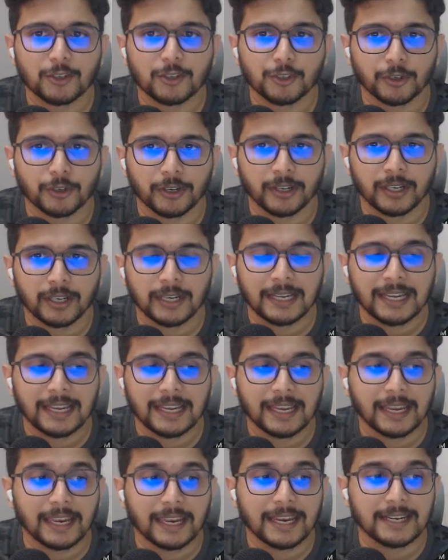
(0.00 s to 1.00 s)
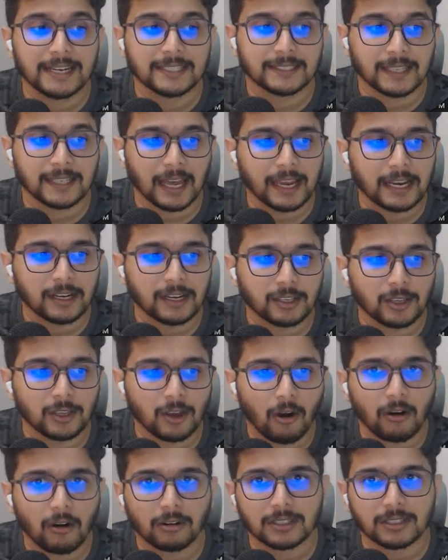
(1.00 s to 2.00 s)
make sure inside
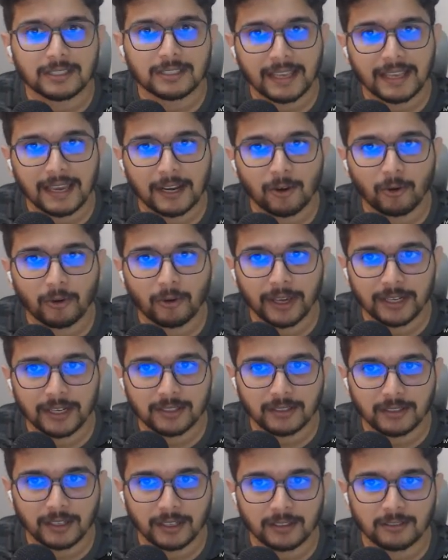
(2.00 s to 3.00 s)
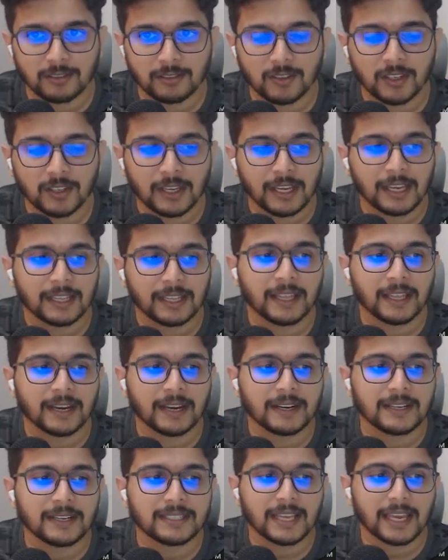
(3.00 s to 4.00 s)
your Xano instance,
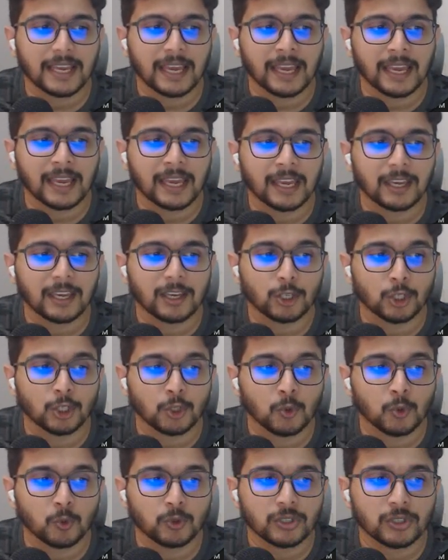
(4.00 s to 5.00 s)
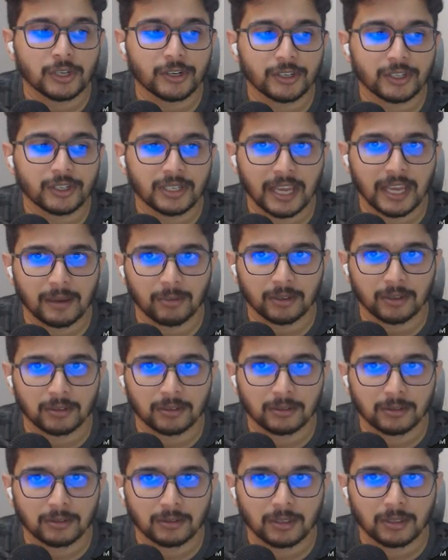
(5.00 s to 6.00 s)
there is a user table,